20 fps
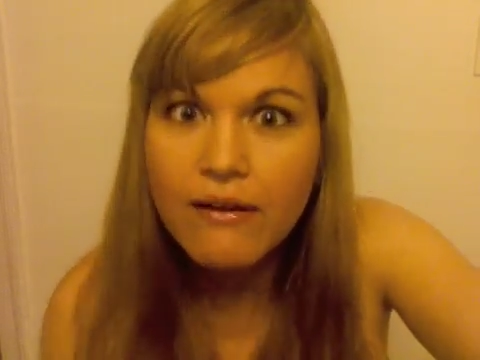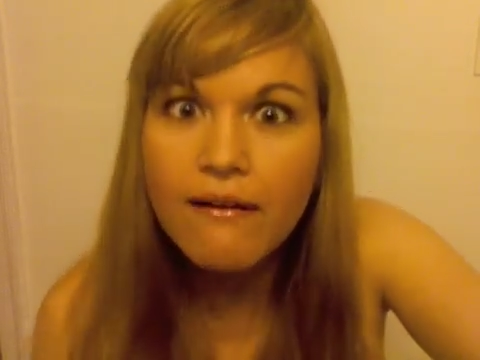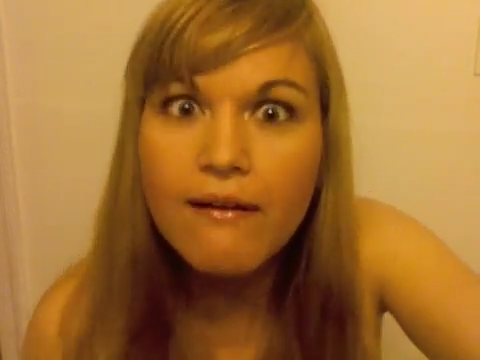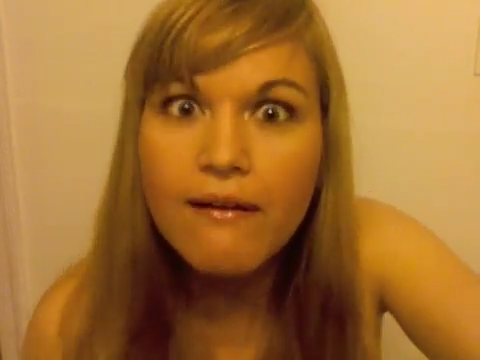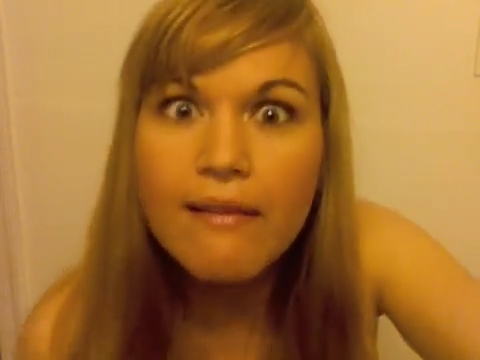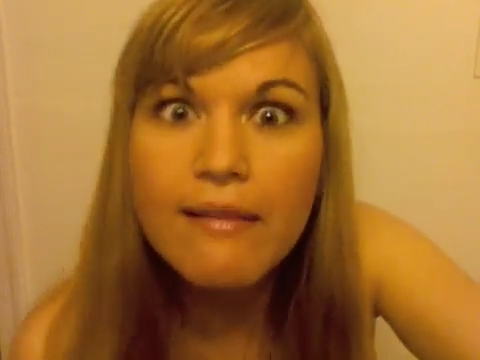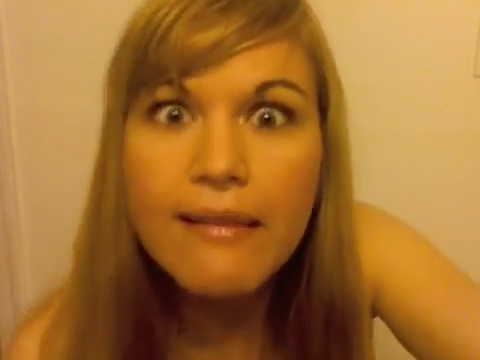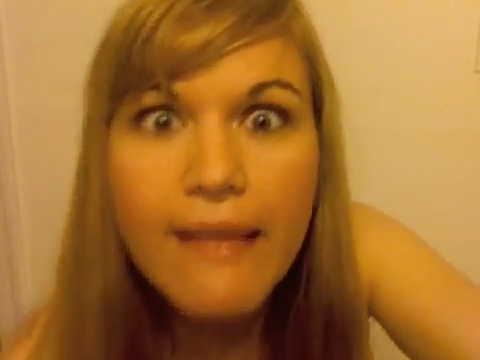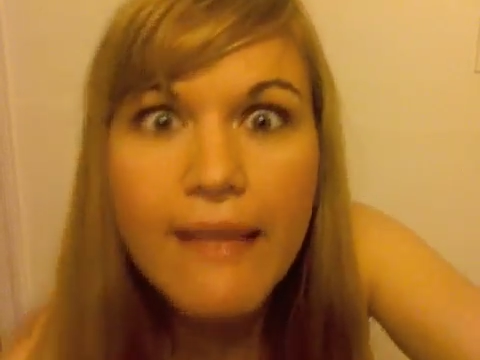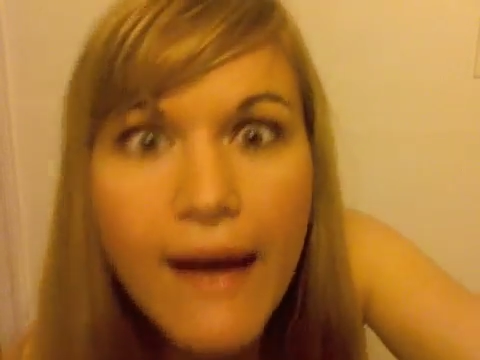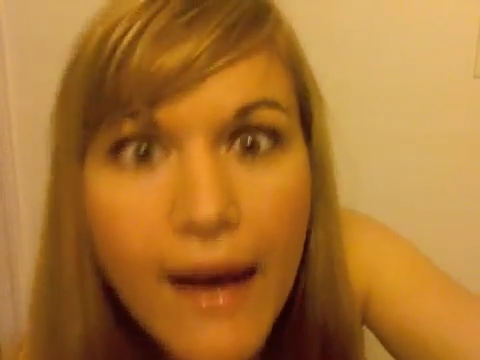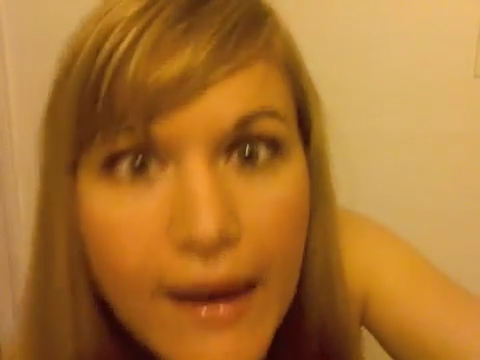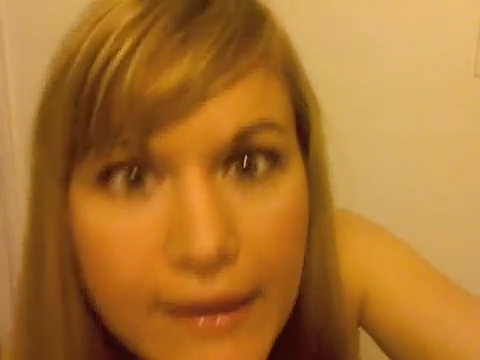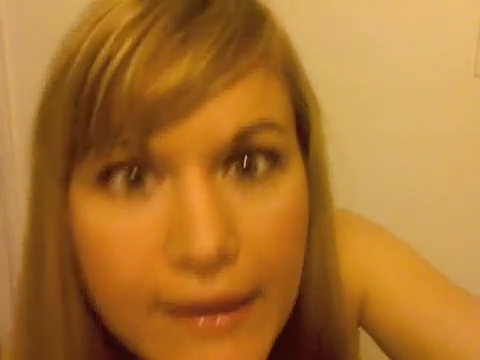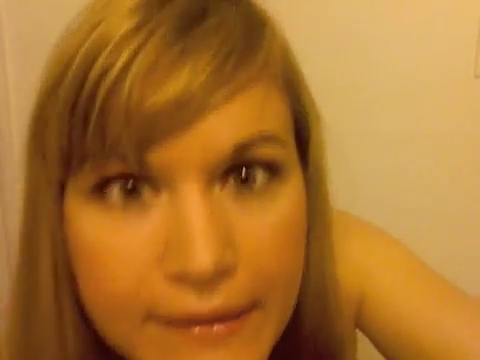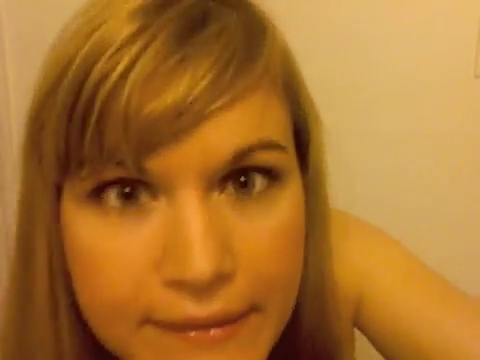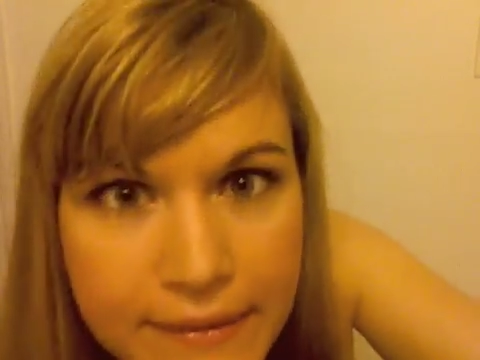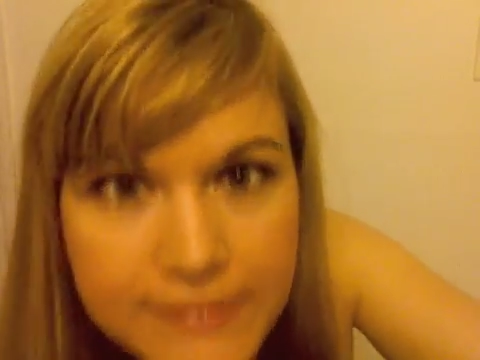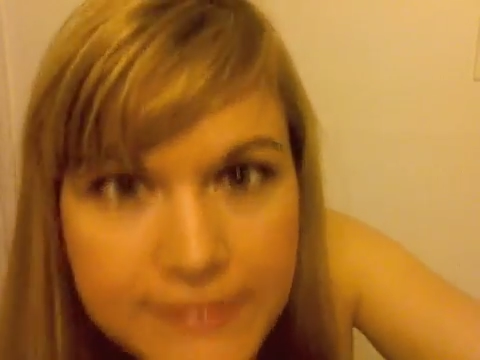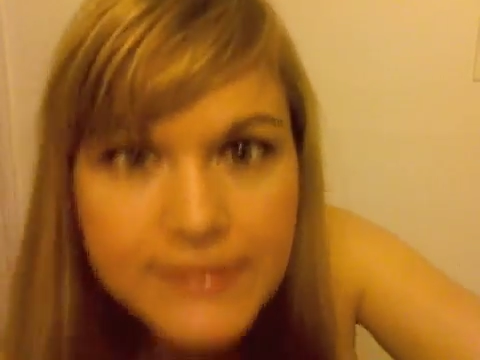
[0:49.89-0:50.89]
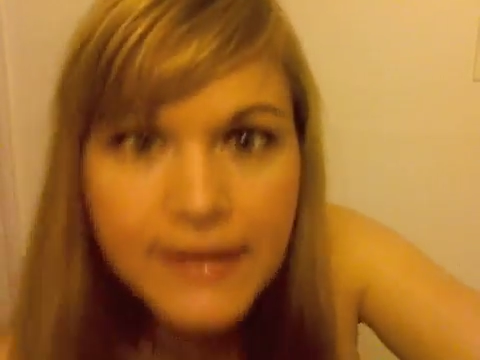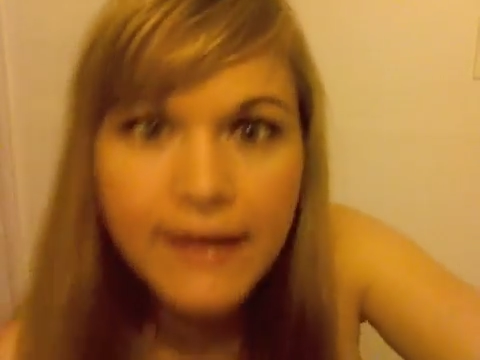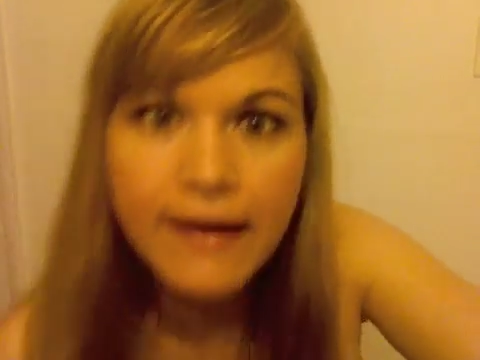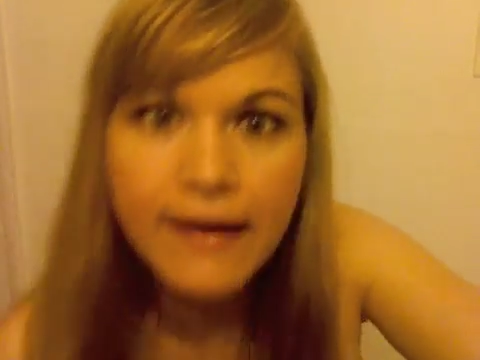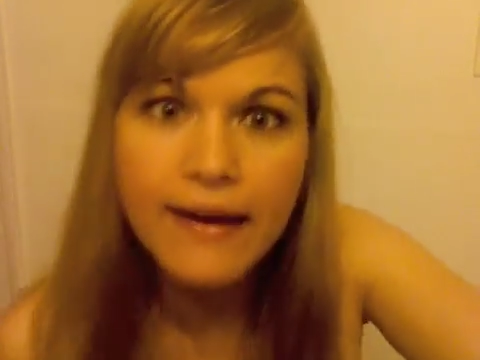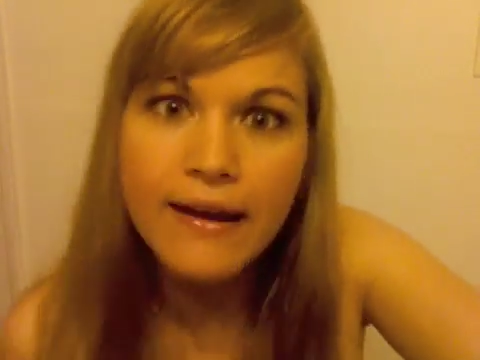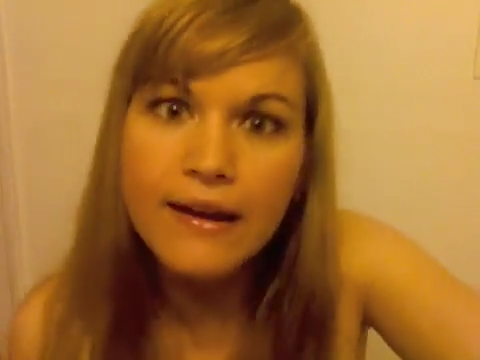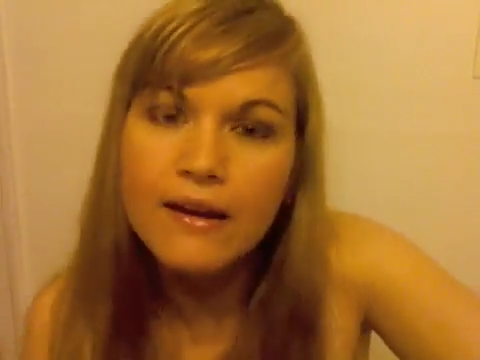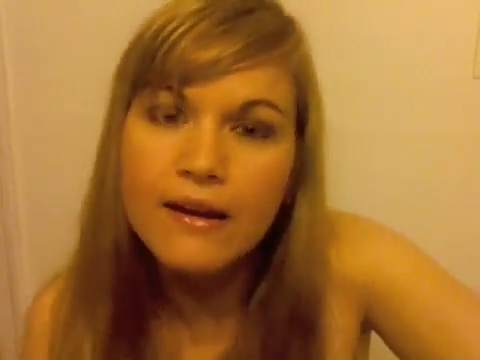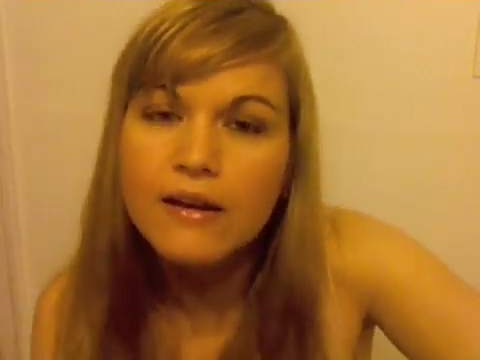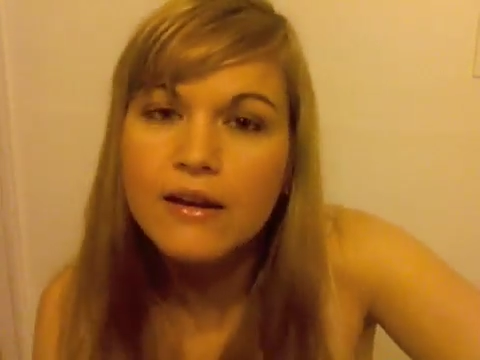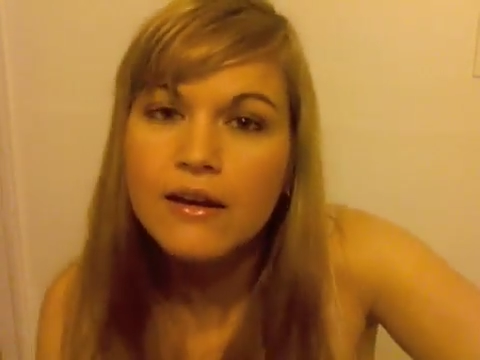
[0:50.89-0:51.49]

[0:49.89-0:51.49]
a lot to say.